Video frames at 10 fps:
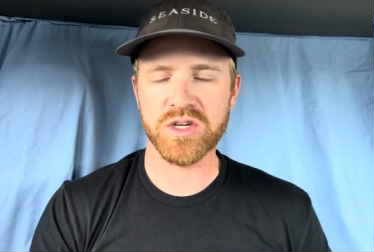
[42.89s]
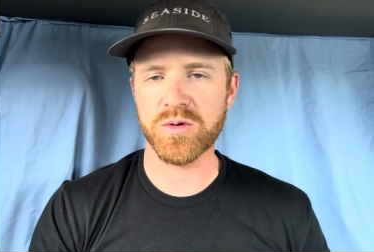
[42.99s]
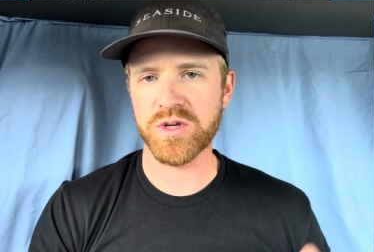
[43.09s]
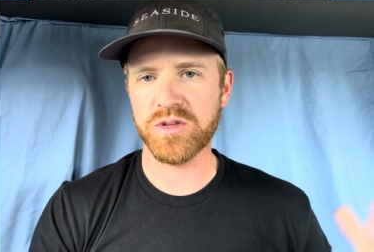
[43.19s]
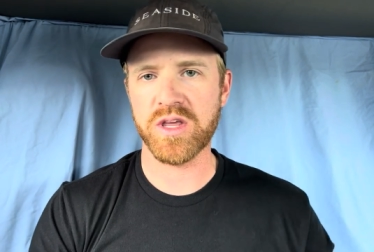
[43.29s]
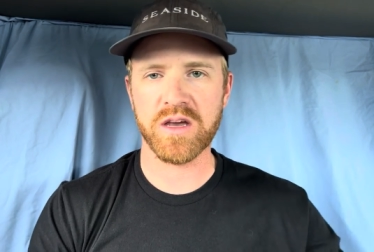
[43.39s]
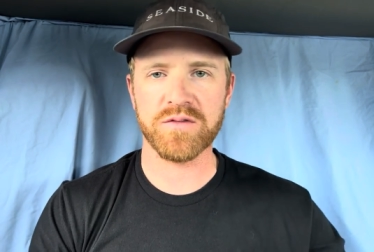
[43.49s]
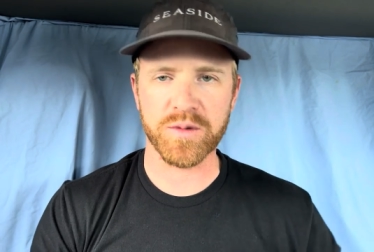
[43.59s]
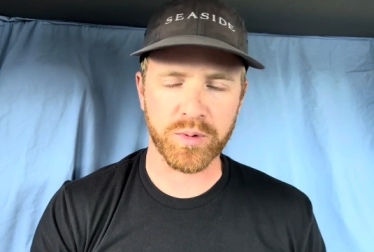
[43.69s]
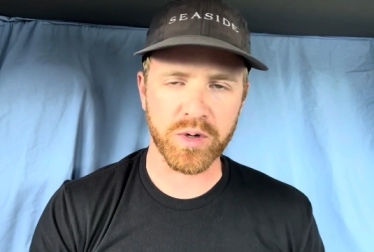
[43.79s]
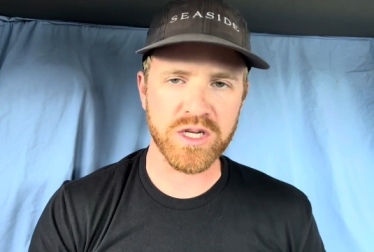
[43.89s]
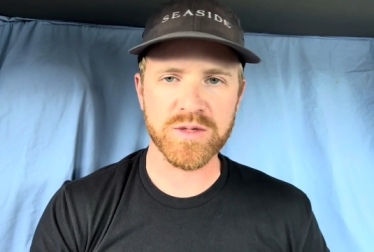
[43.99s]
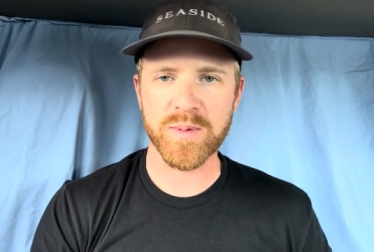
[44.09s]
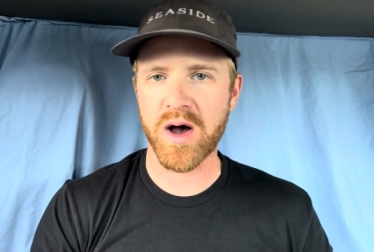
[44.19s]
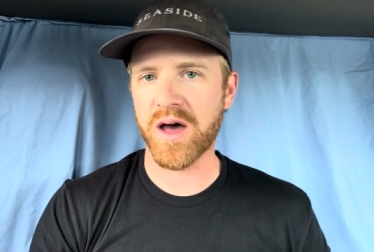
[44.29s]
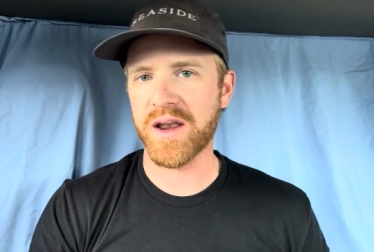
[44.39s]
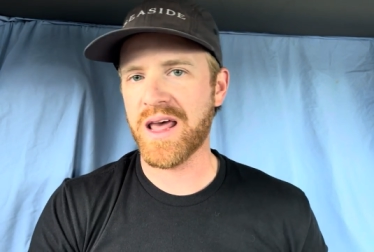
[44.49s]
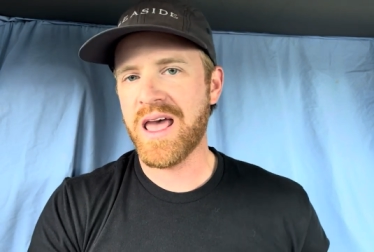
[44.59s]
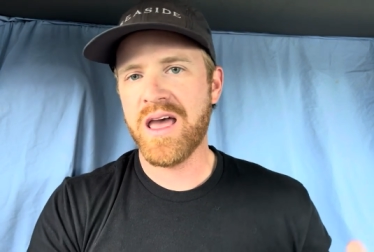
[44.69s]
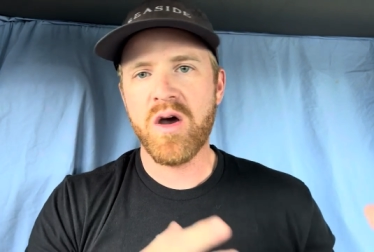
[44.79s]
You know, when you think of the pre-spawn
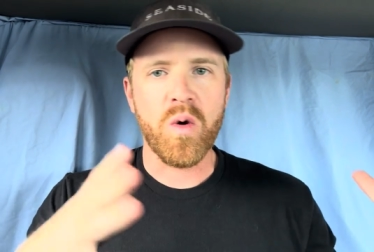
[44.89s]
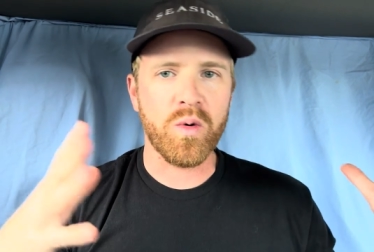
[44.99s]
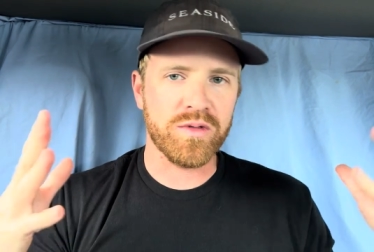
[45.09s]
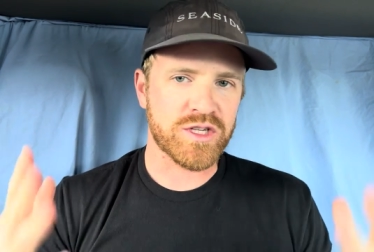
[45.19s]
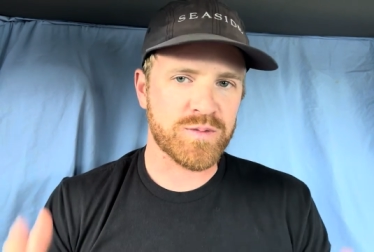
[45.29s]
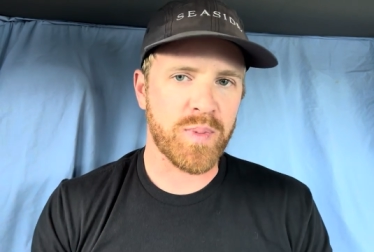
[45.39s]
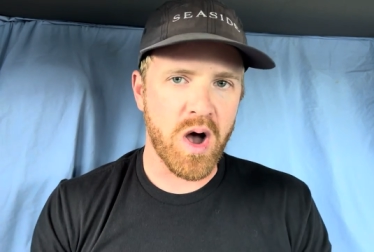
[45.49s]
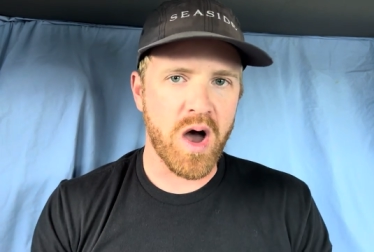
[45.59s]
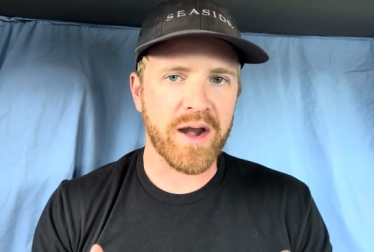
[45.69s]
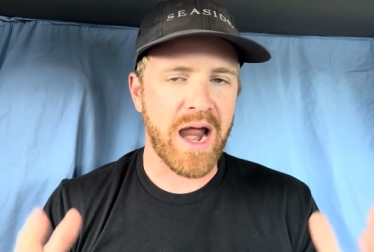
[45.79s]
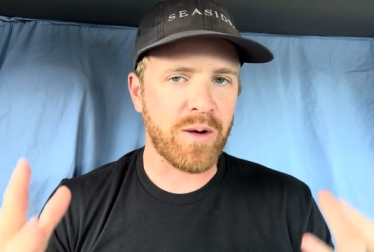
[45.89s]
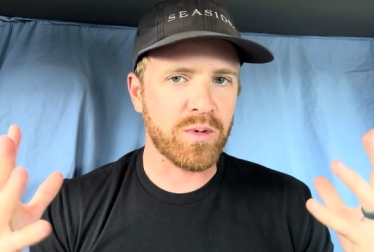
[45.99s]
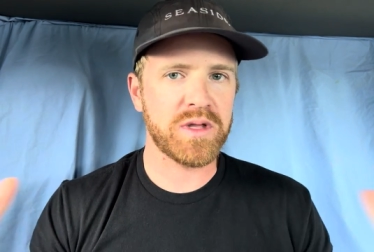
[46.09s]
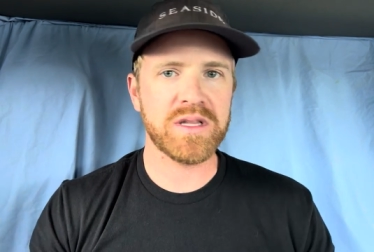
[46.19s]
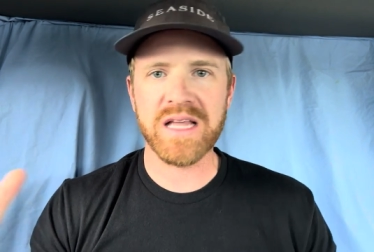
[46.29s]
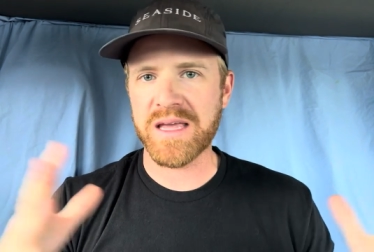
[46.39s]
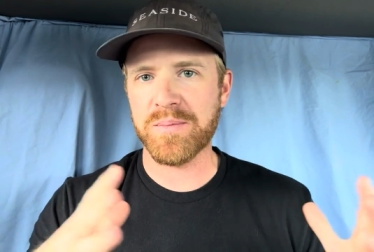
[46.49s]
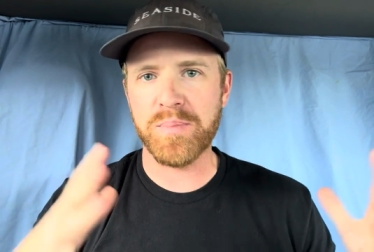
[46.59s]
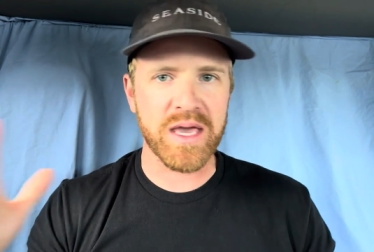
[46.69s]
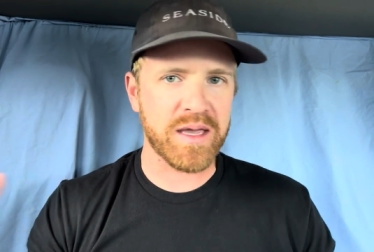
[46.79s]
or the spawn, I really
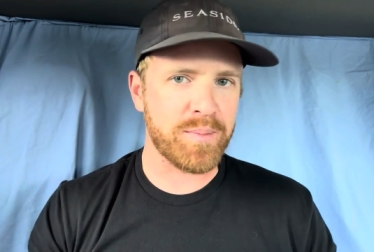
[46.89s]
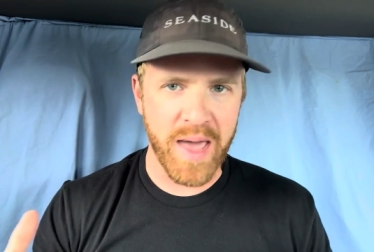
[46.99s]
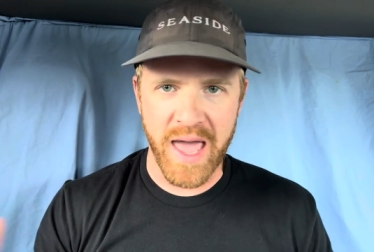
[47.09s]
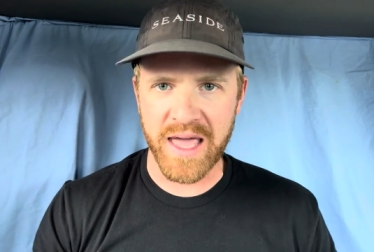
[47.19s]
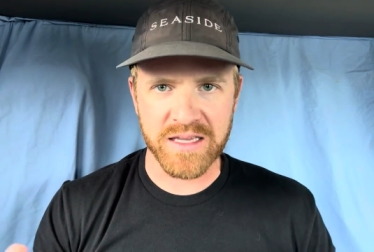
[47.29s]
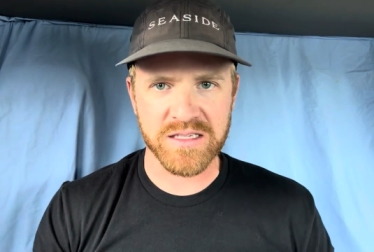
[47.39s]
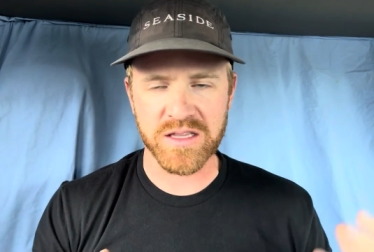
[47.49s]
like big bays.